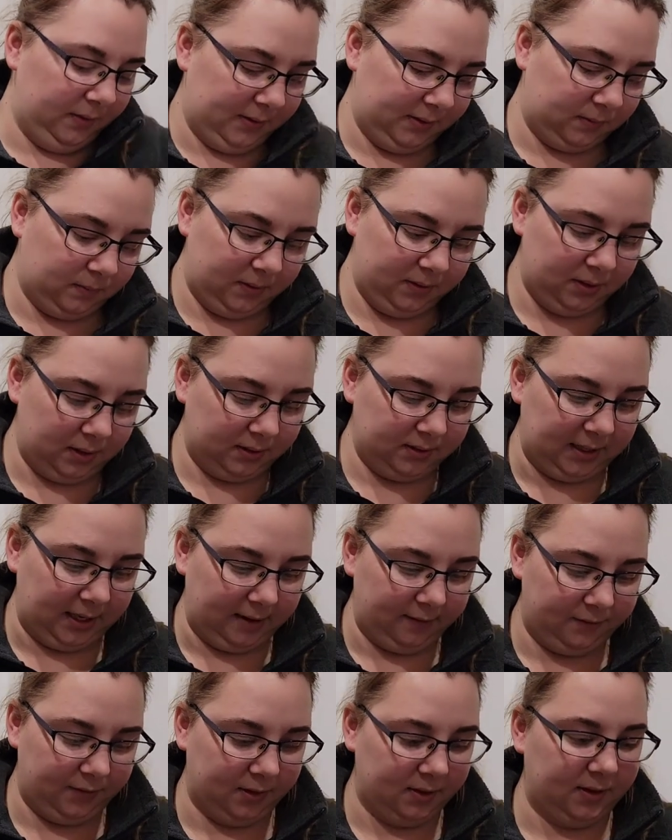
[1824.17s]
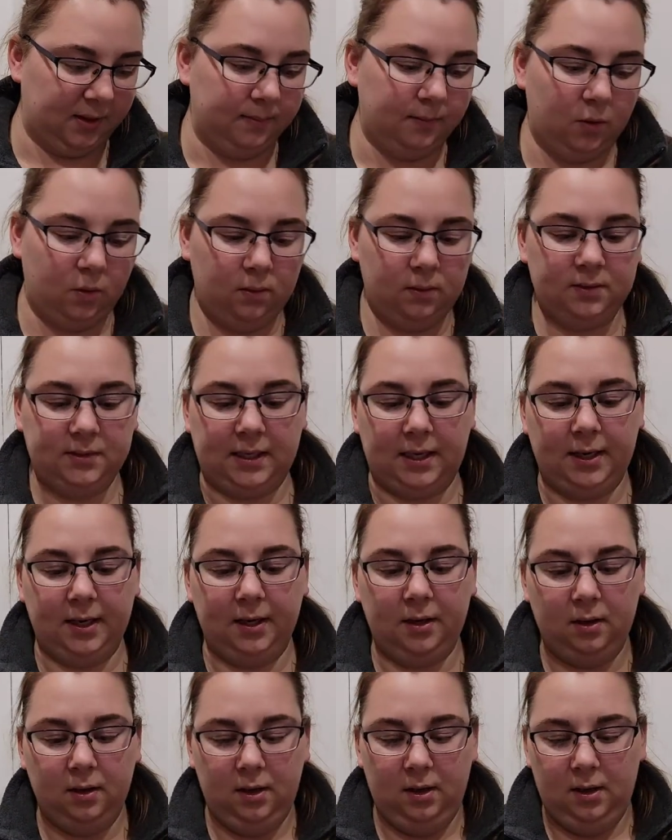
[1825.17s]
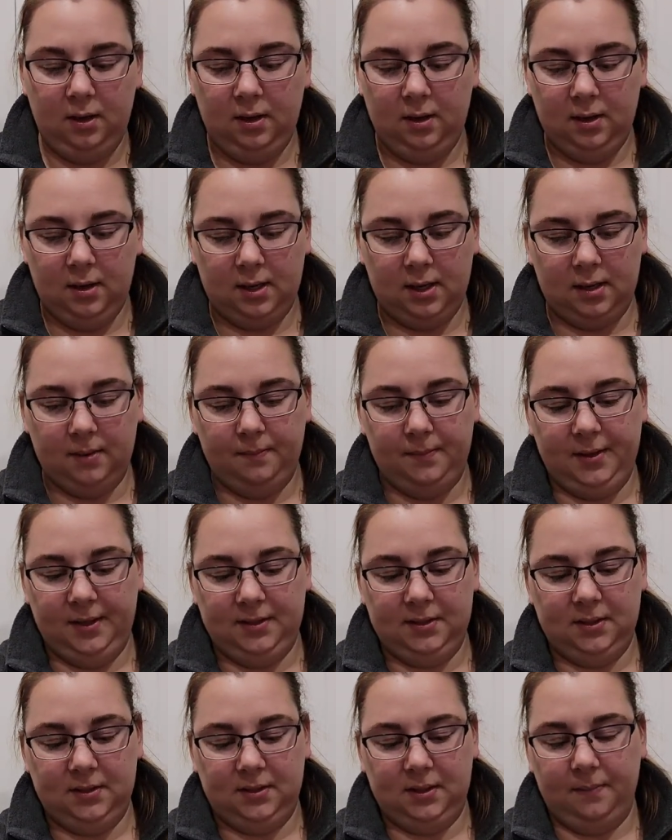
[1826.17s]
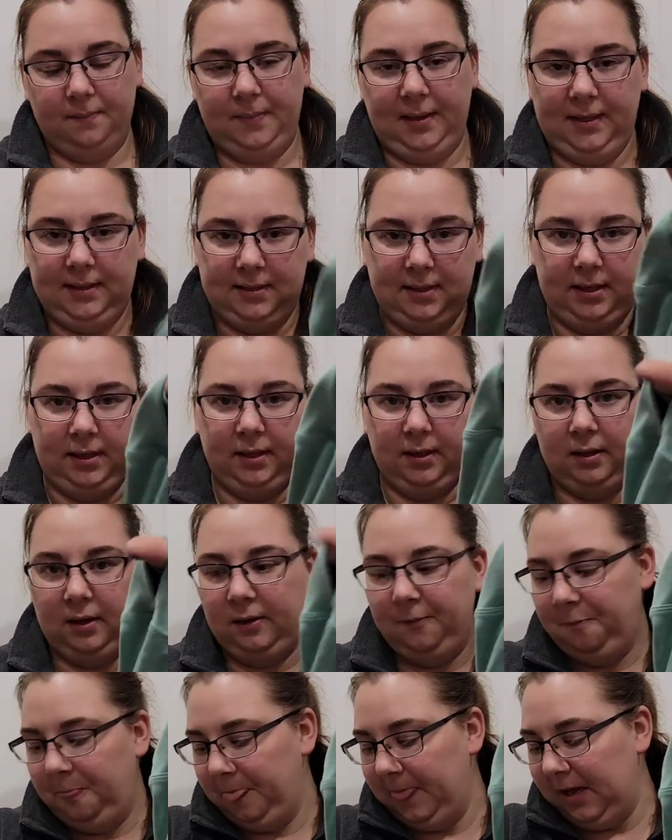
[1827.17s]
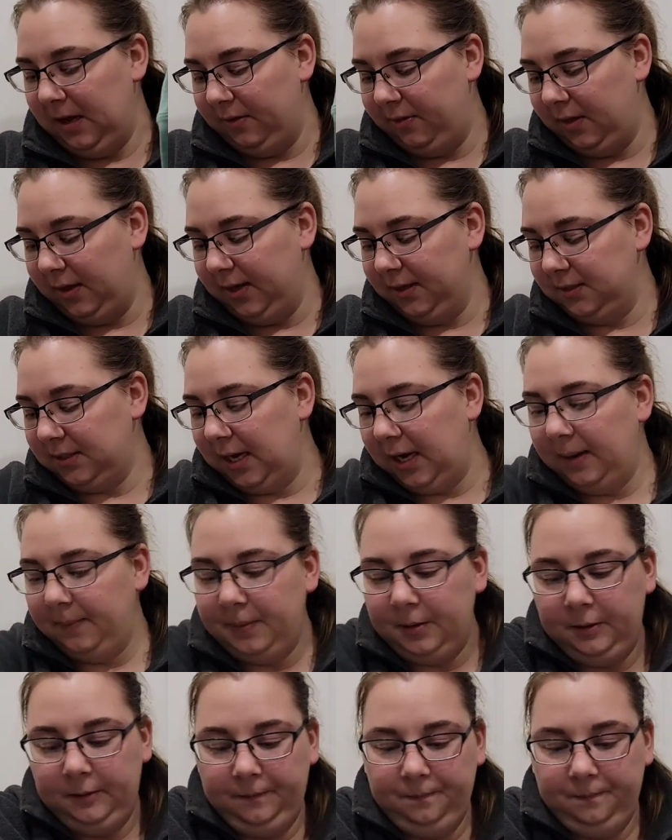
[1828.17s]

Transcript: This one does have the thumb holes on it, um, but it's just a basic athletic top